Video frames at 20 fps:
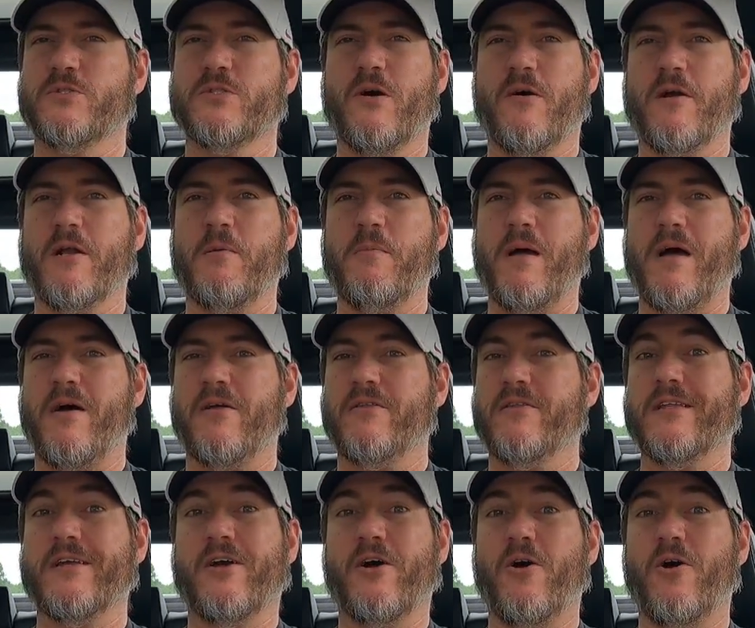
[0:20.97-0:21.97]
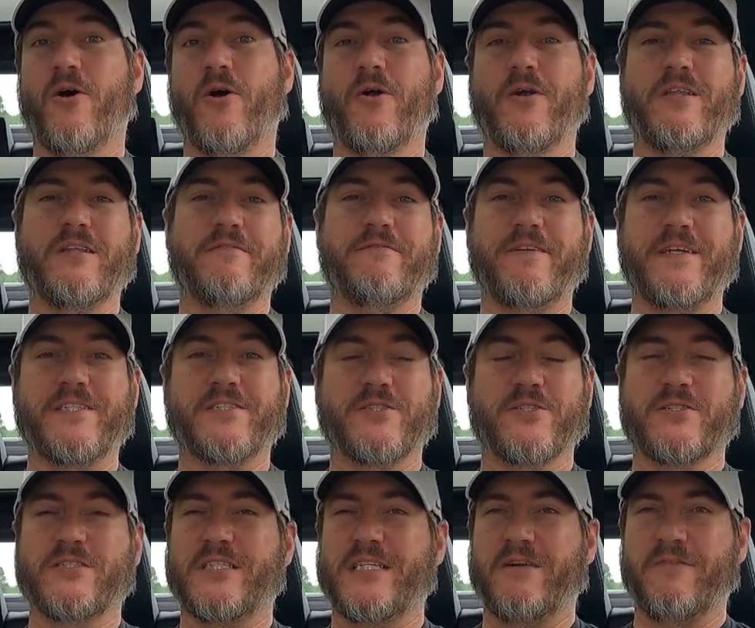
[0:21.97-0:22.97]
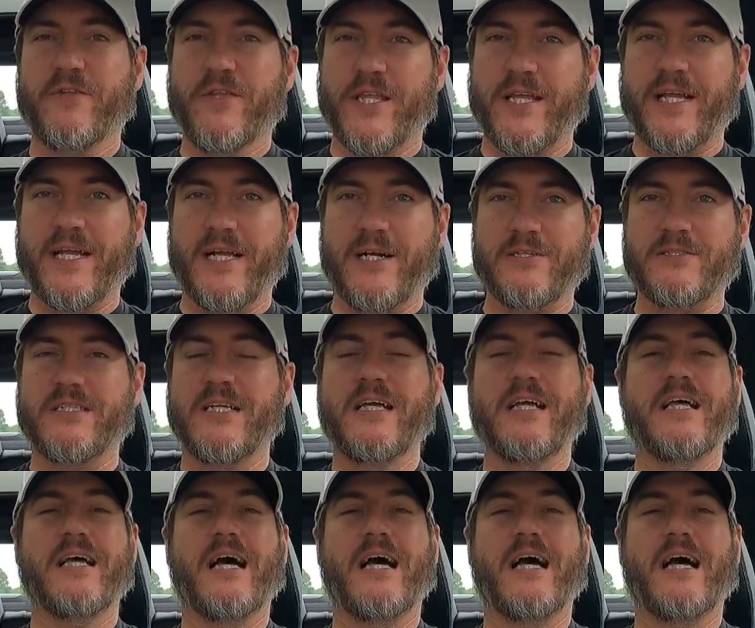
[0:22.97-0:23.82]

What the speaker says: talking about the car and the features and everything else.